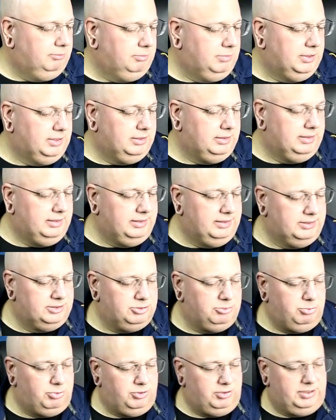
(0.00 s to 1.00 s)
But it
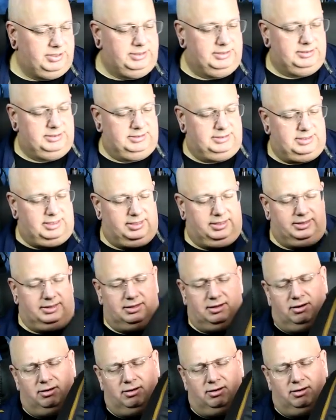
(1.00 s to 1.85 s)
is a brilliant design.